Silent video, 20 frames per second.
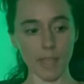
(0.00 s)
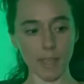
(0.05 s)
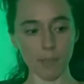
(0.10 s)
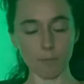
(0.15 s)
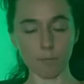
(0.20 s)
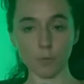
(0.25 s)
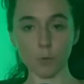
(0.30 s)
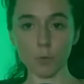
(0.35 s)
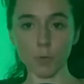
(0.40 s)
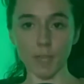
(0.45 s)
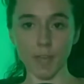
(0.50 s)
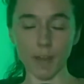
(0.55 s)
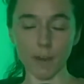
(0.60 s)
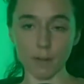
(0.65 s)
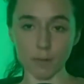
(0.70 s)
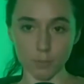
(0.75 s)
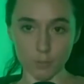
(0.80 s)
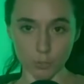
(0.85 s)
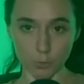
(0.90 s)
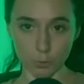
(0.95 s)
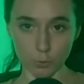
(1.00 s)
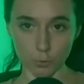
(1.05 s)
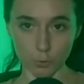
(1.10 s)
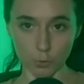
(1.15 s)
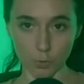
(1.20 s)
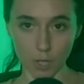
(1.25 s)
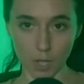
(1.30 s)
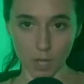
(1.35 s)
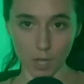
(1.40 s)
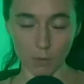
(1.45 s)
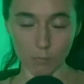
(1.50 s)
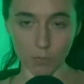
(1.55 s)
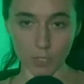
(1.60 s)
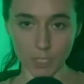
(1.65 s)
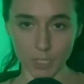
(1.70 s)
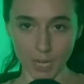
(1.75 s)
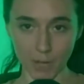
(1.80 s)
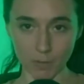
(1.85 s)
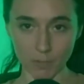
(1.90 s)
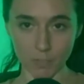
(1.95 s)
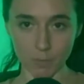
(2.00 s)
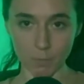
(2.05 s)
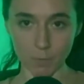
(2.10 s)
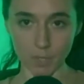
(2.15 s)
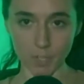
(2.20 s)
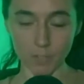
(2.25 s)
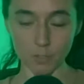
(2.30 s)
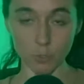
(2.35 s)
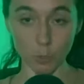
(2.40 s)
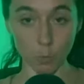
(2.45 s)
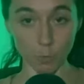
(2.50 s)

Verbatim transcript: If you care to reach out to me,